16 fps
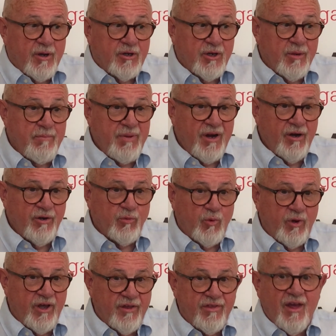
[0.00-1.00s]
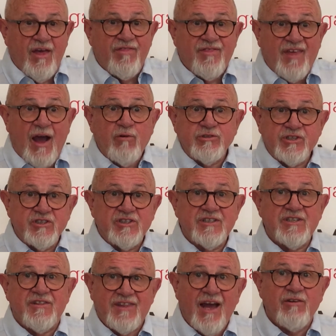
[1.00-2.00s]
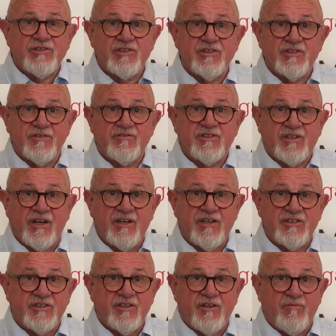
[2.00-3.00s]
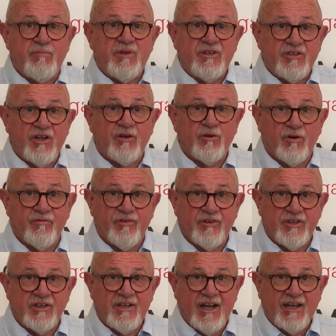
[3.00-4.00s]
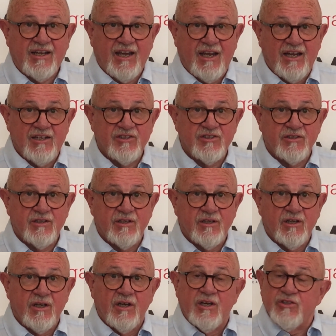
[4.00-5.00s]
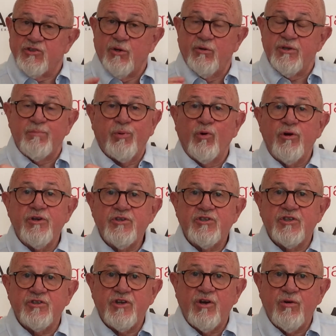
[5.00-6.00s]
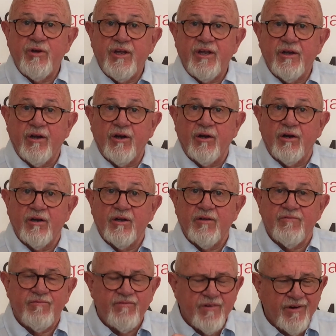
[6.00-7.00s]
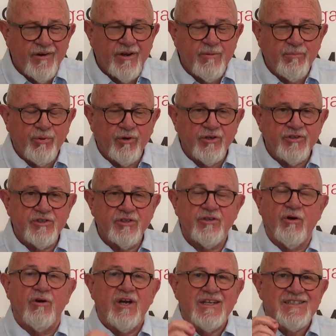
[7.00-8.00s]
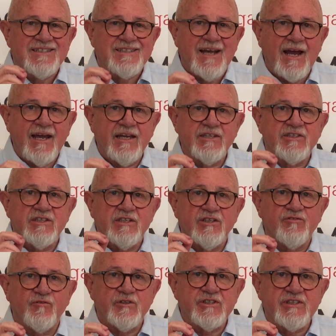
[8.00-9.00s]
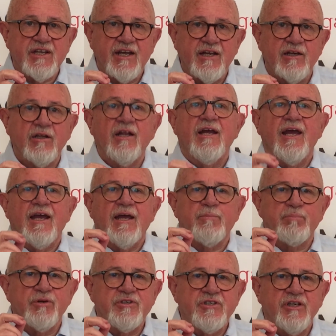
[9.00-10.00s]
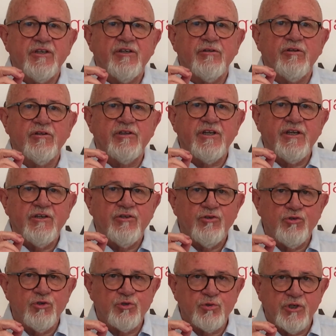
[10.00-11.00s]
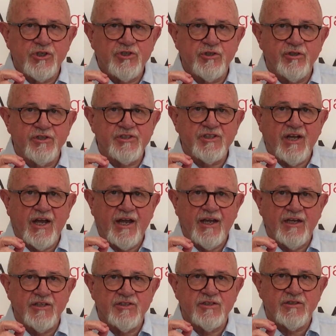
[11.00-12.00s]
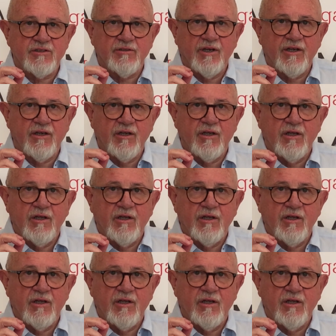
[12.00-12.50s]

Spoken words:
compared with thousands and thousands of studies that have been done over the decades. So important to know here, very important to know, science is for sale, and particularly nutritional science. Right?